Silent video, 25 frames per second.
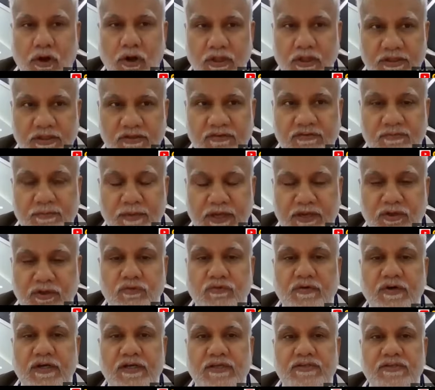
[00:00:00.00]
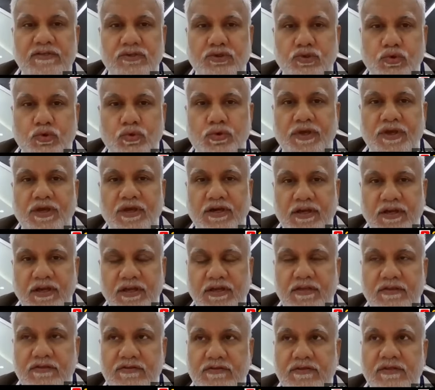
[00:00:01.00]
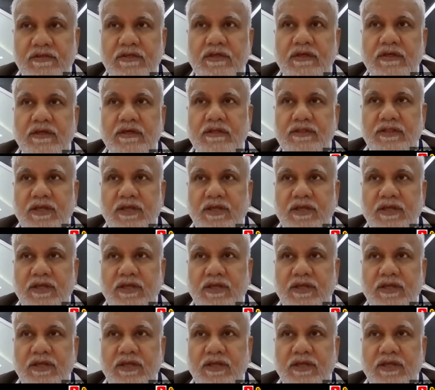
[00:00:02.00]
all these maneuvers do increase